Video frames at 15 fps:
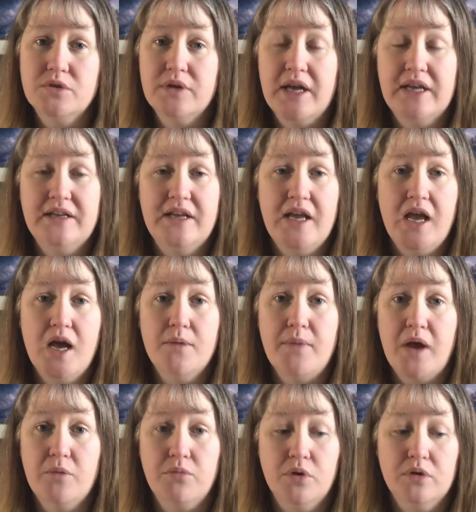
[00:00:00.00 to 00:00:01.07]
to an
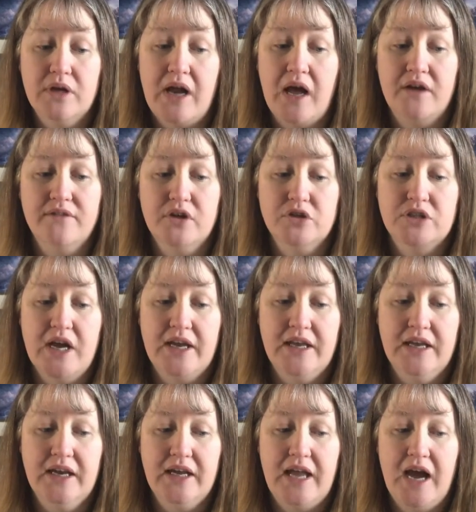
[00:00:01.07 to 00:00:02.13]
ATM and pull it out of our
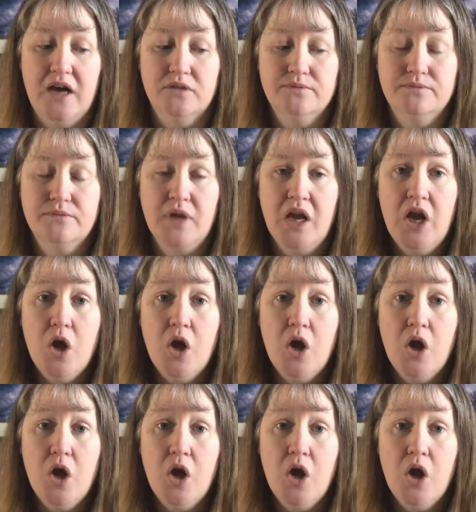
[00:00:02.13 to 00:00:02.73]
checking account.